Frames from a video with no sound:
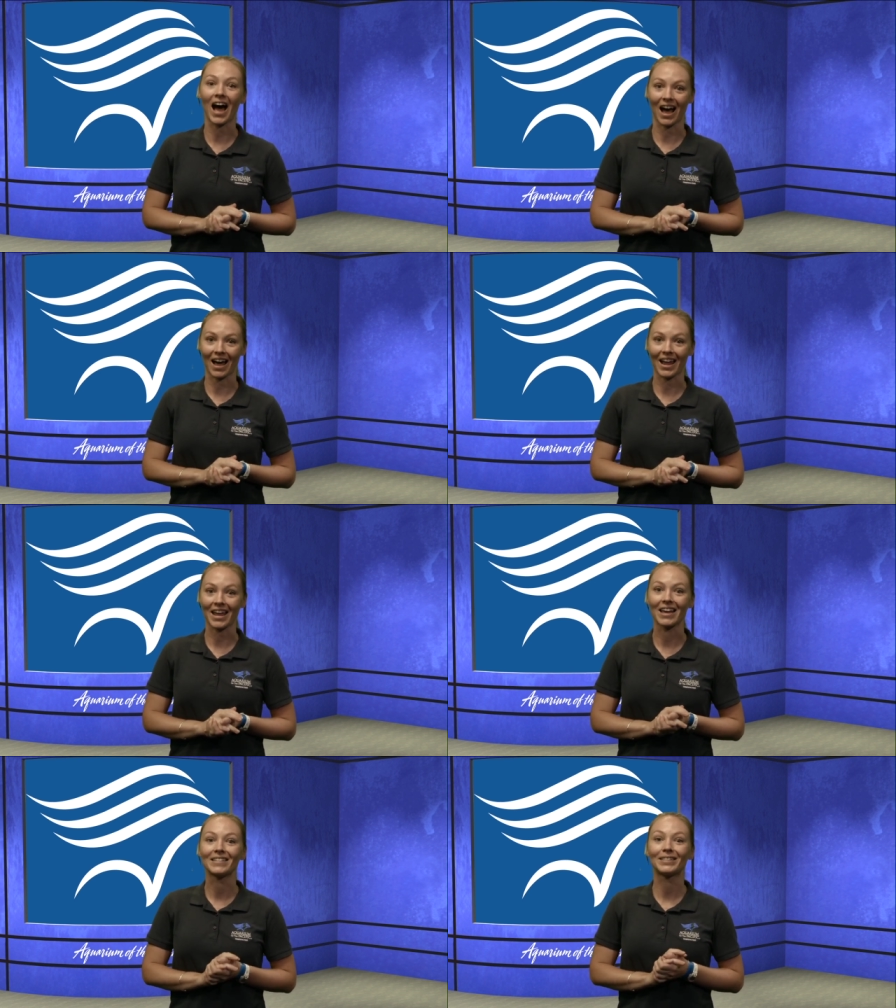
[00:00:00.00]
I
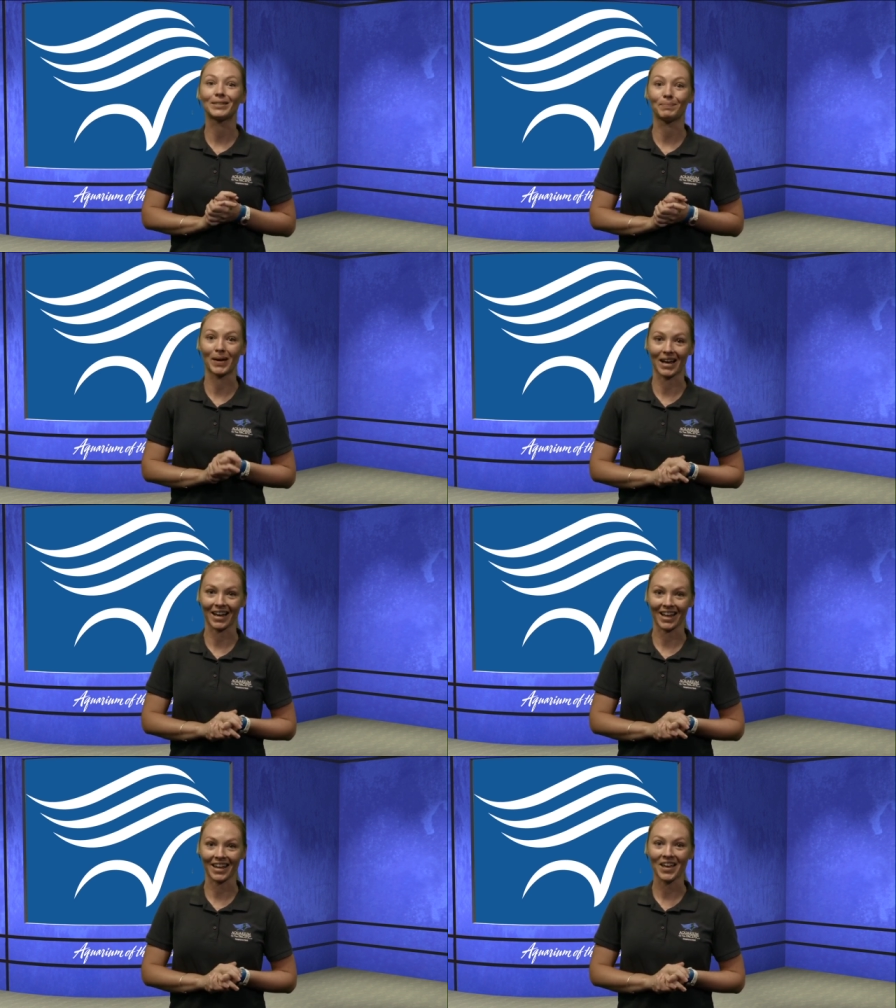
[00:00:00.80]

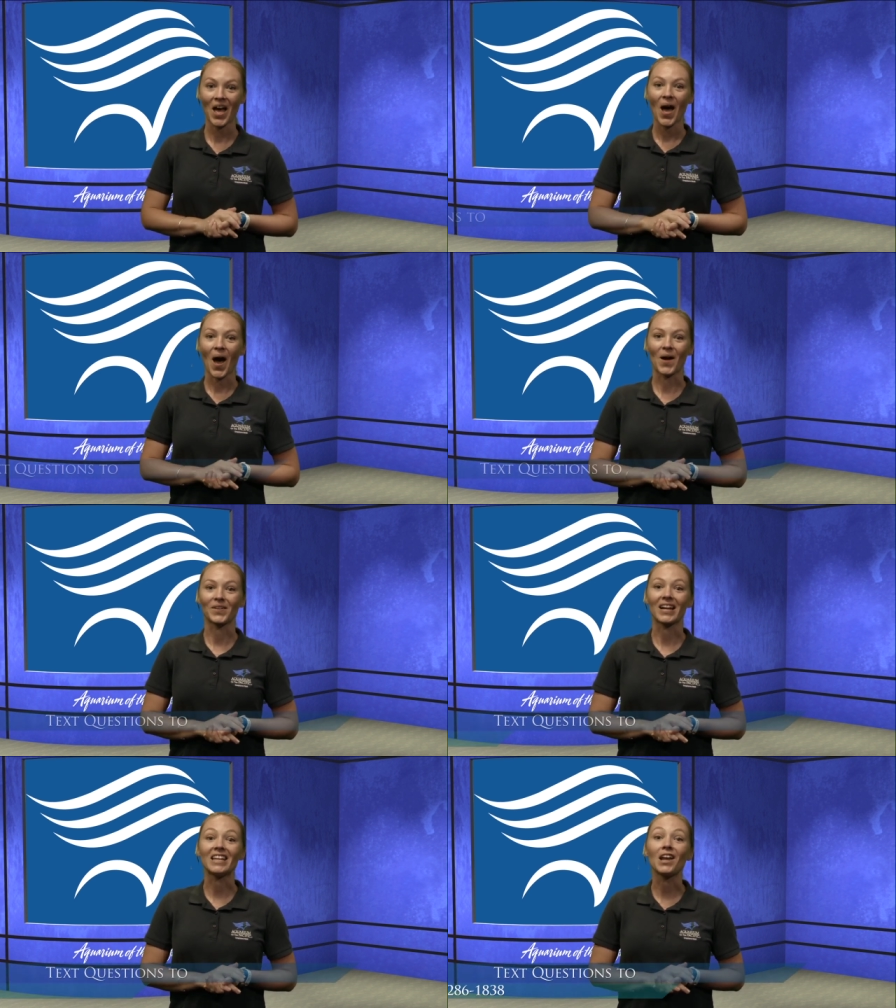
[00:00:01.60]
Spy. All righty.